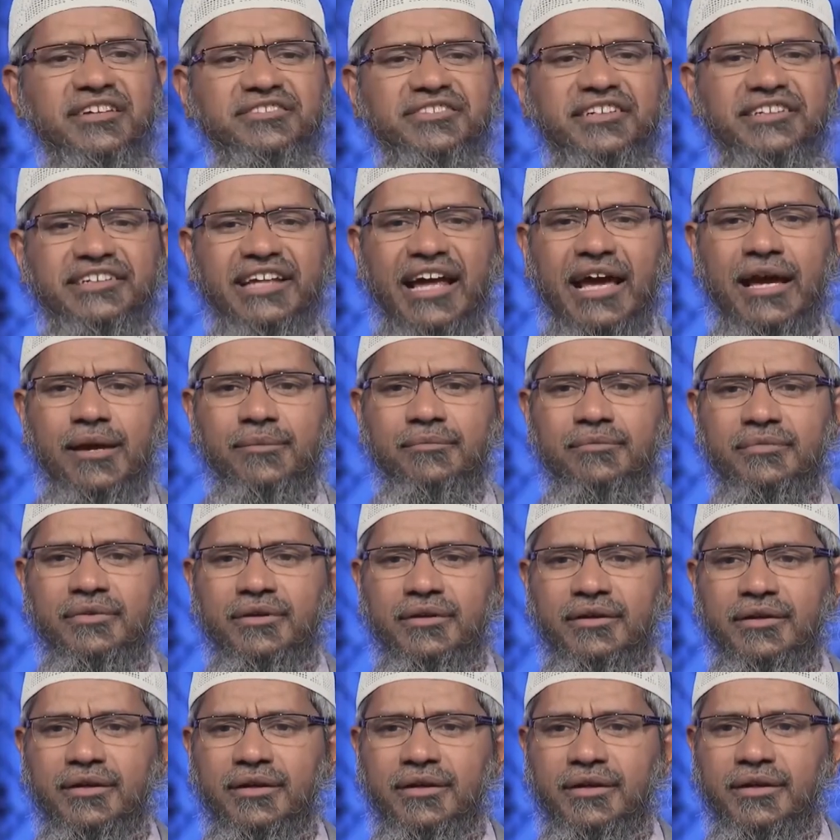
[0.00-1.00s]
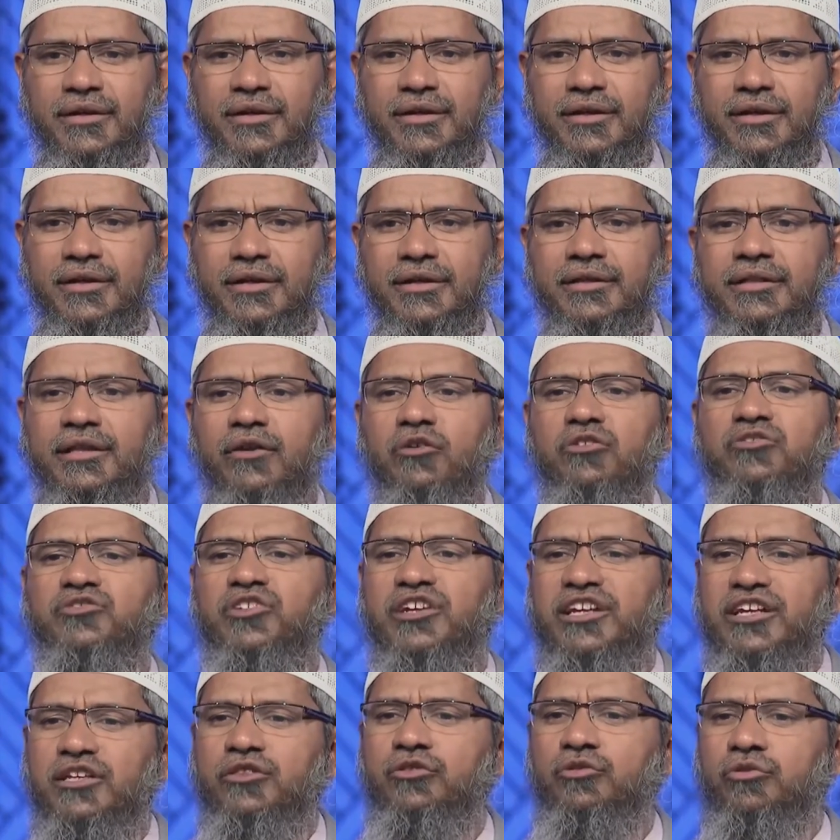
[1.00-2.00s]
answer time, there was
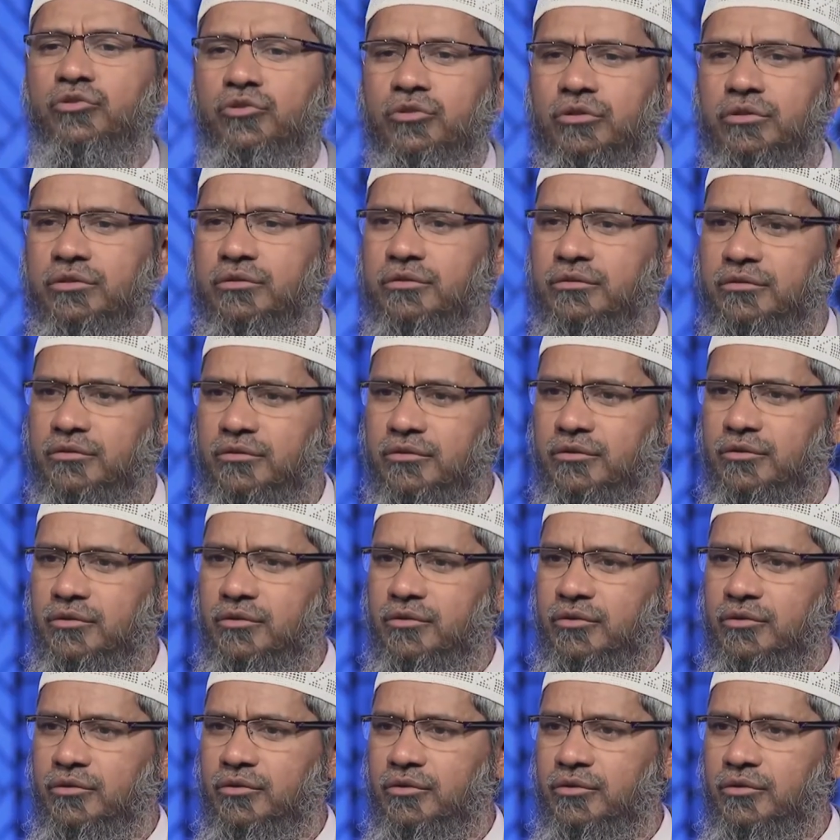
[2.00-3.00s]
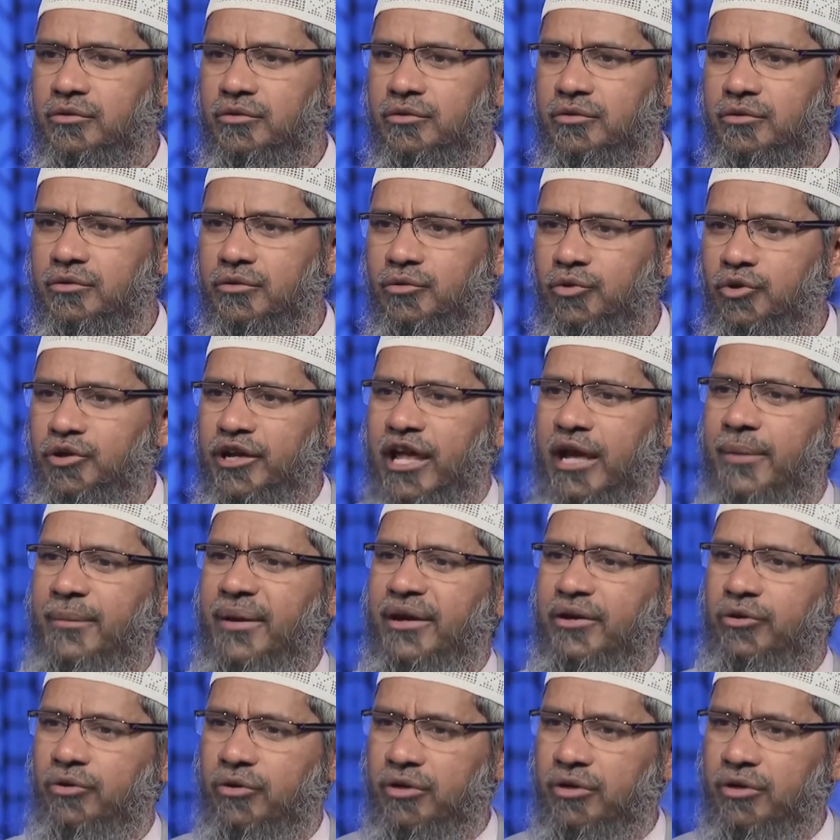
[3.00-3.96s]
a Hindu who came and